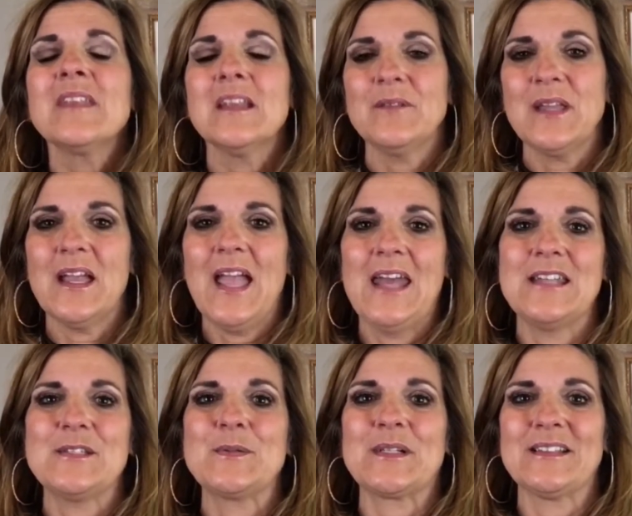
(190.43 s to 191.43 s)
And we
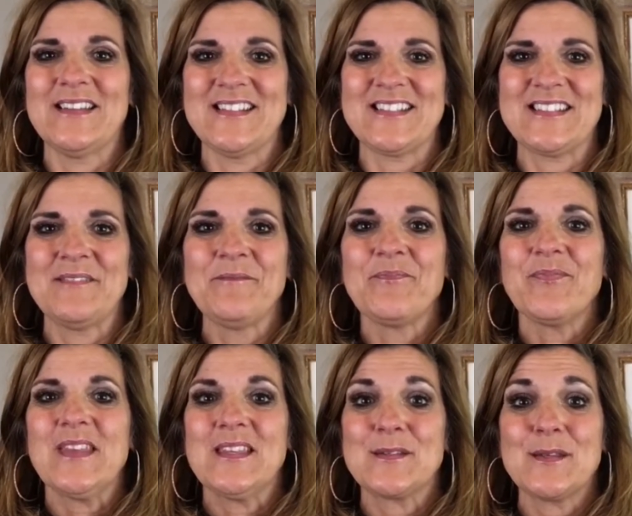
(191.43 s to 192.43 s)
added to our list.
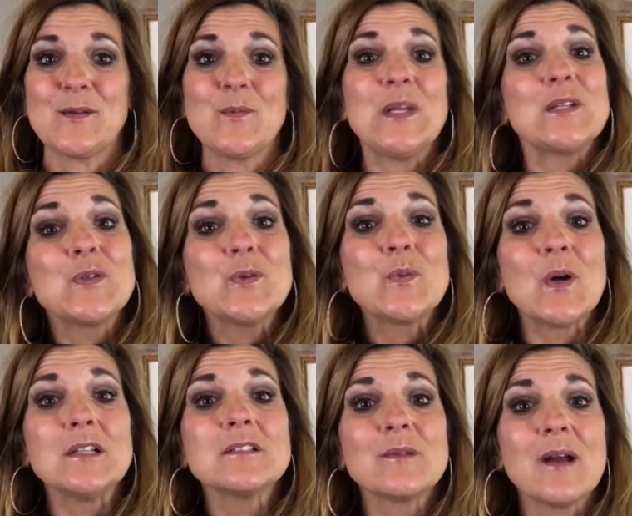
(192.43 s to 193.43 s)
So then week two
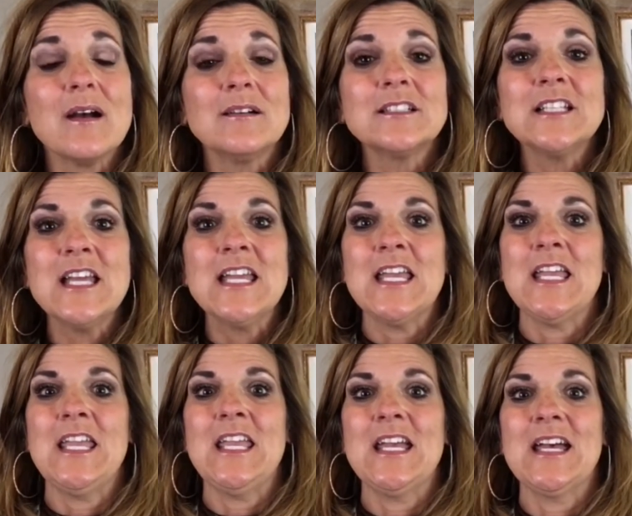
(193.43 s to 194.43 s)
rolls around,
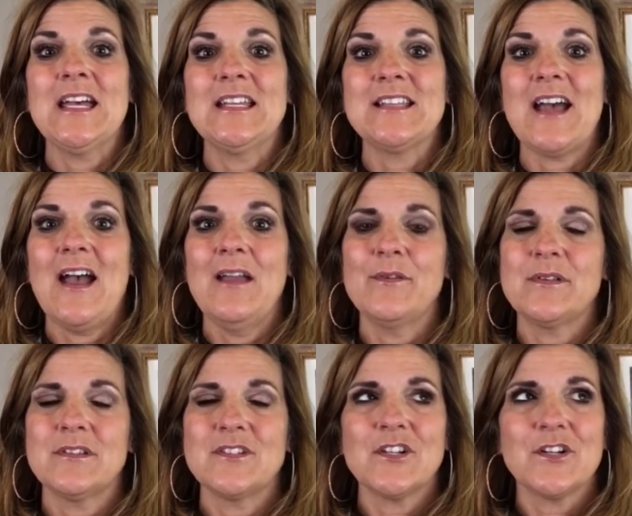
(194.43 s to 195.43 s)
and I
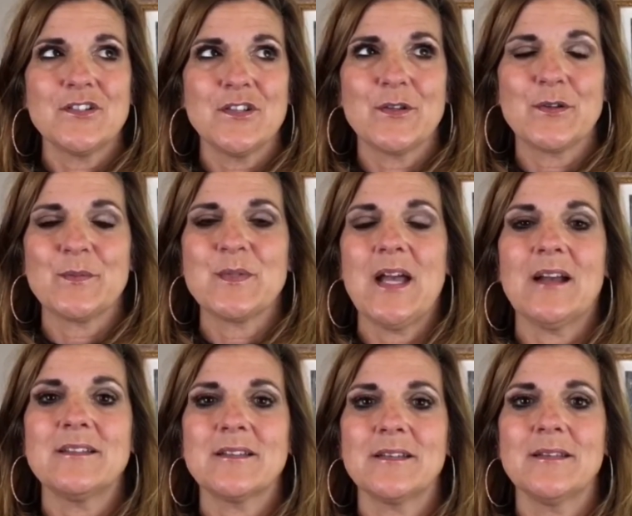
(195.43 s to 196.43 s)
was in charge of the group
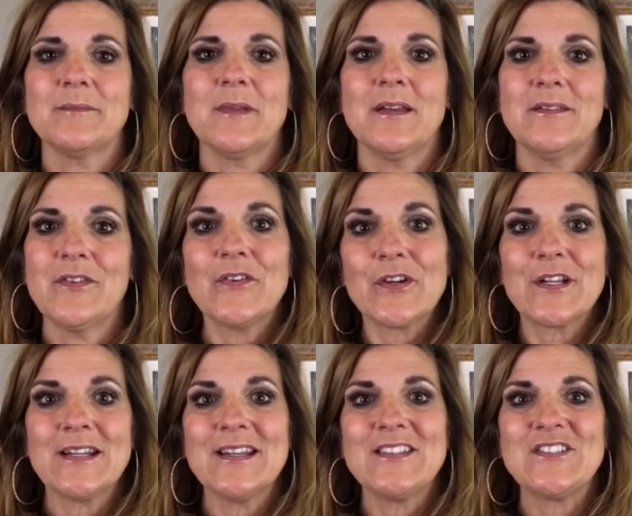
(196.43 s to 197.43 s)
text because I'm kind of an
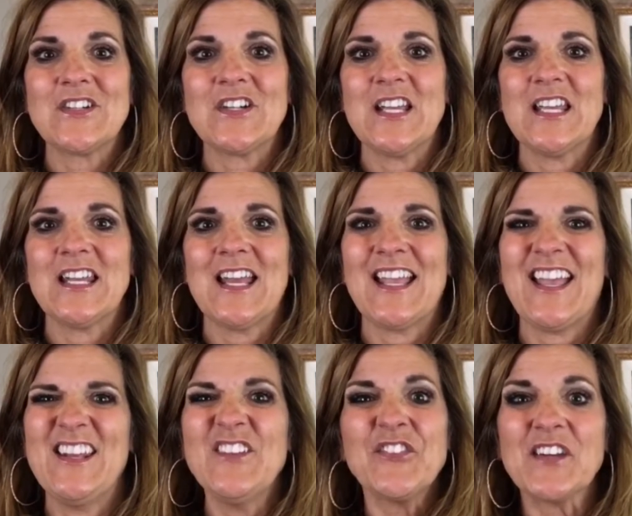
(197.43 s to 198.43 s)
organizer, and I
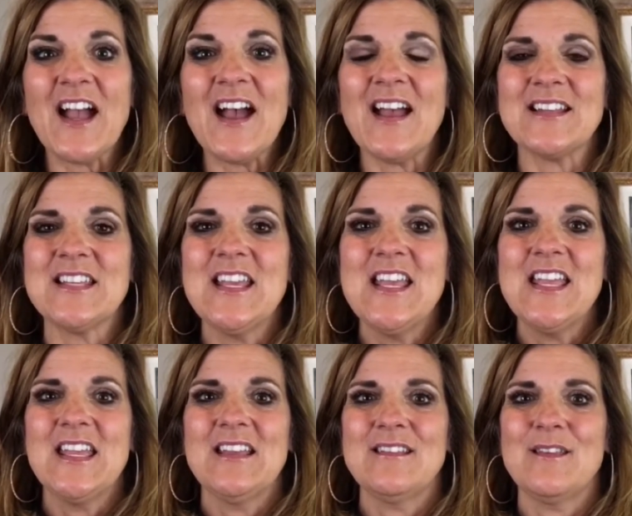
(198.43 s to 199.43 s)
kind of forgot.
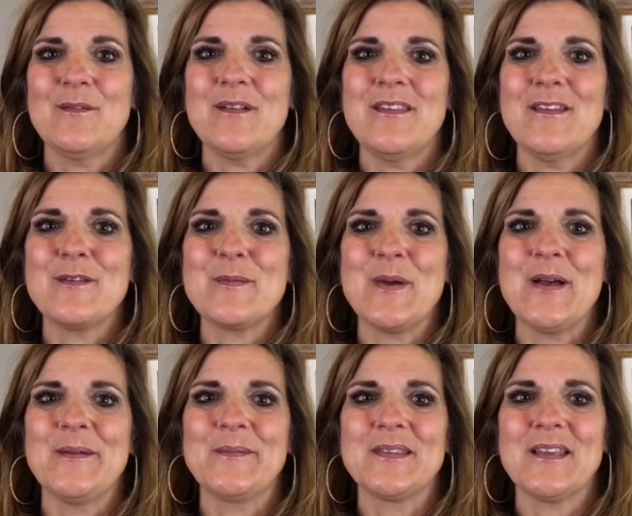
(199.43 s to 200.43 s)
And so one of the other
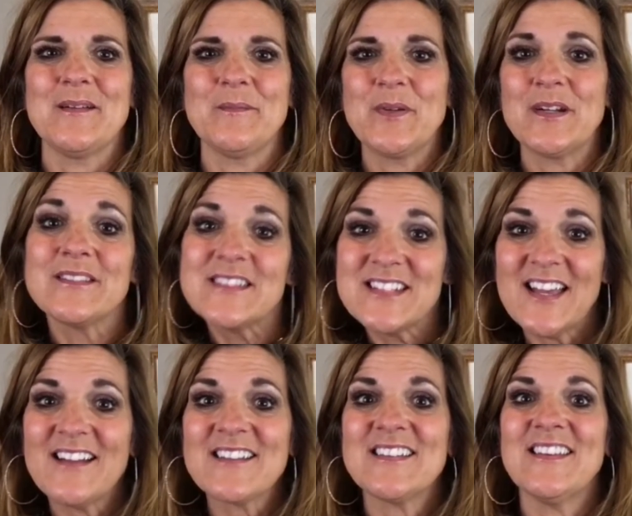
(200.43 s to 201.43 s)
moms put out the
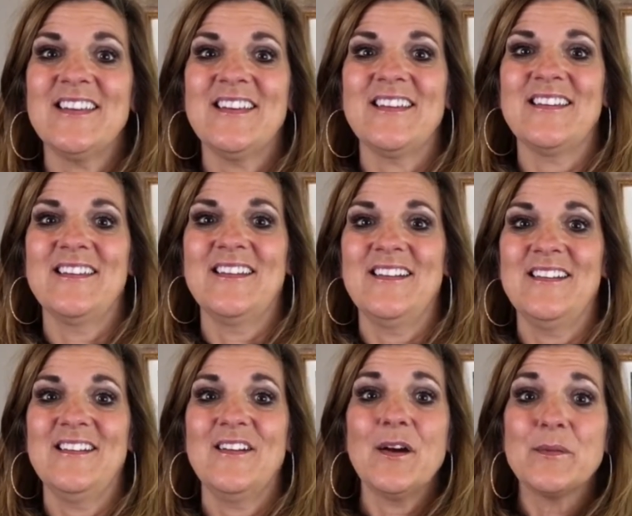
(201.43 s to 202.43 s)
text like,
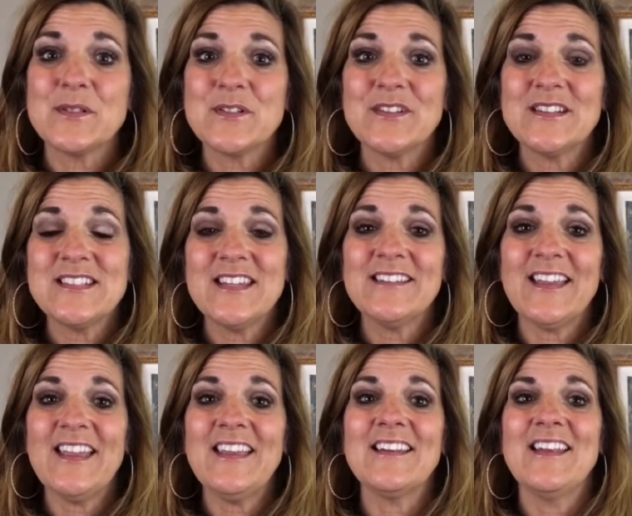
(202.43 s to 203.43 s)
are we doing a
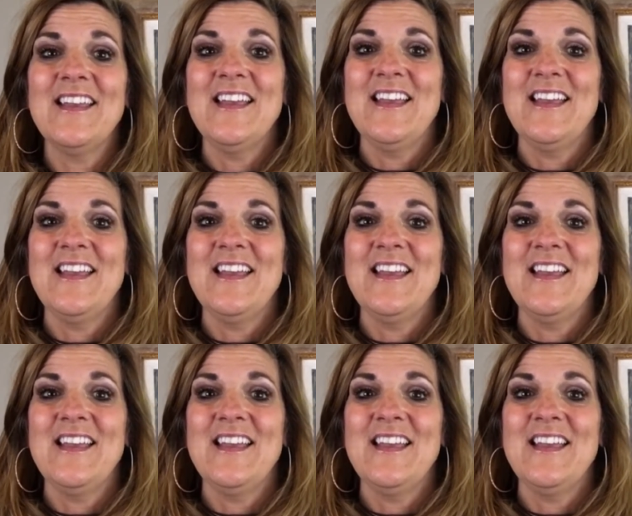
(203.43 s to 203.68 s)
tailgate?